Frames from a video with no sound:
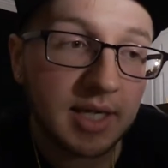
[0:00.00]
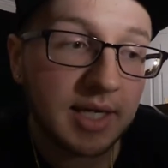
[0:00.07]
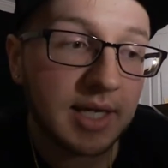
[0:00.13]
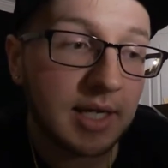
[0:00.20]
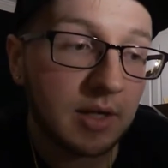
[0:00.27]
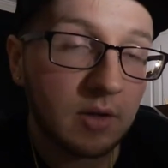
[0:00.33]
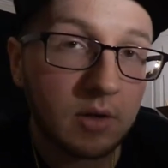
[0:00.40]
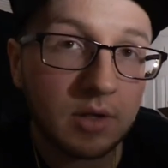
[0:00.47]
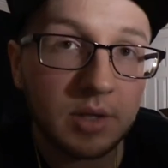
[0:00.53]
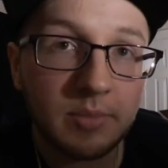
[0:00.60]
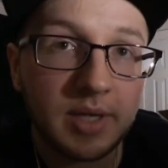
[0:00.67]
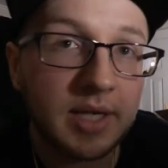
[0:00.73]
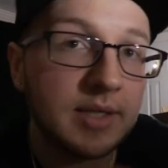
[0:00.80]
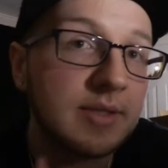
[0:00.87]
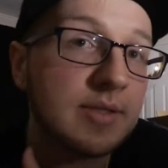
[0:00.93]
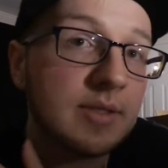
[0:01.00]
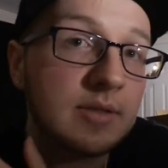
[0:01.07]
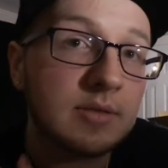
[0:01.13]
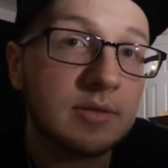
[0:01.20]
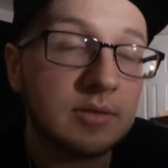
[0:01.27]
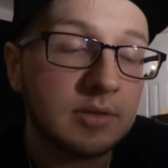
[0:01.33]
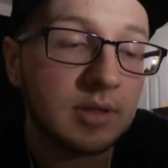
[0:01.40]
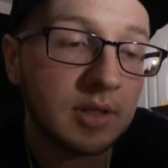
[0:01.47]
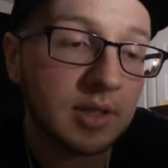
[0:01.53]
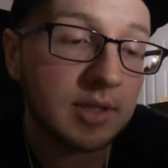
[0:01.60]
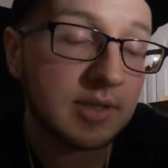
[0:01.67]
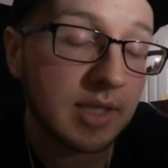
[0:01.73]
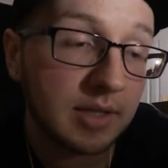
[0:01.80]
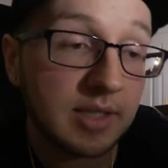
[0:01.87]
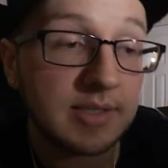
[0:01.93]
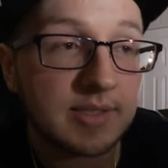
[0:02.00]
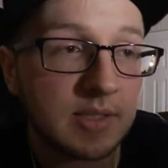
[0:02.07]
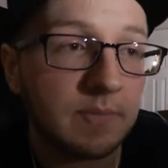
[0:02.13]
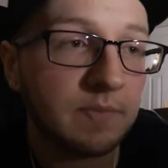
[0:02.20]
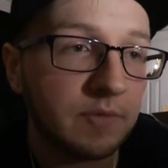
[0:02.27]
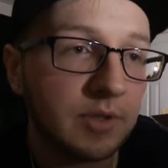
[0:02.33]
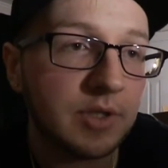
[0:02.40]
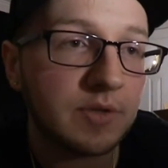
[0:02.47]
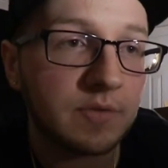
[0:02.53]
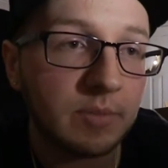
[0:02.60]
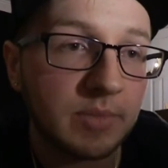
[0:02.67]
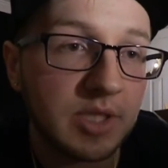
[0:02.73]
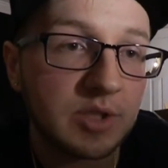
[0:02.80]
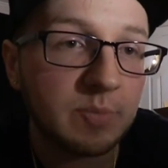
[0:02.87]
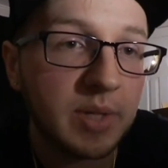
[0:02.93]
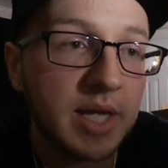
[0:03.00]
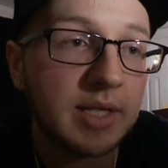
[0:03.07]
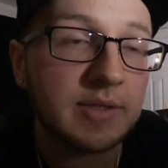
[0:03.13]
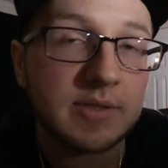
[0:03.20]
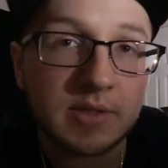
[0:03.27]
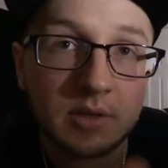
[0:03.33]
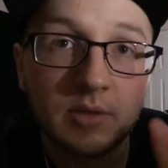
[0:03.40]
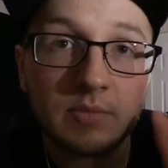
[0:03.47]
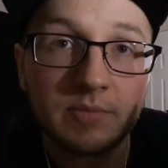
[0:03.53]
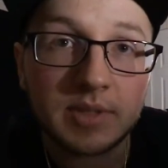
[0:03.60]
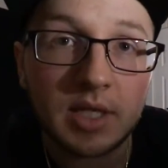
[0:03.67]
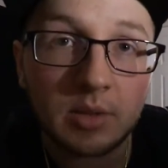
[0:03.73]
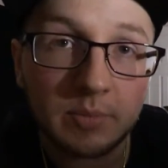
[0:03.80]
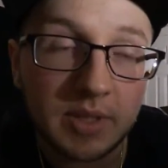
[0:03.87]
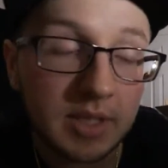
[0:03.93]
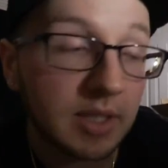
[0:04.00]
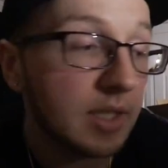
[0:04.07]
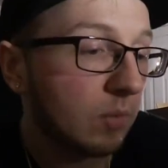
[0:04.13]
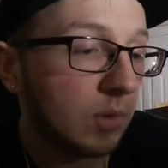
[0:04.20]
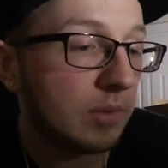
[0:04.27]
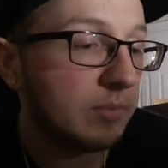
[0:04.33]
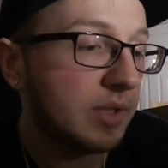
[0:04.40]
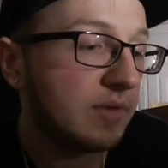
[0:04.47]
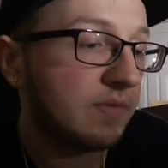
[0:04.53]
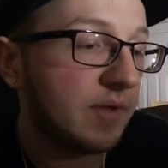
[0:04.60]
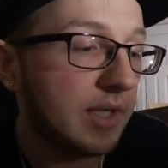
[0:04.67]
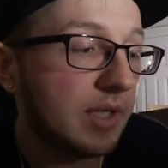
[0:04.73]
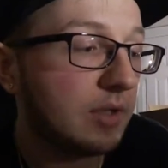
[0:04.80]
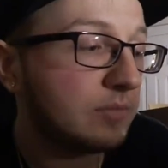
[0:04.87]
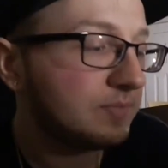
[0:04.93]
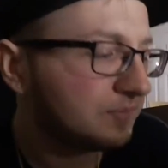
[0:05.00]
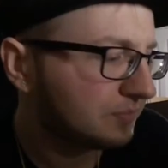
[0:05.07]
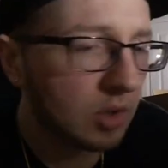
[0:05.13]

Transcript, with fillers: I got all the bands, uh, at least some footage from each band, so that'll be one big video.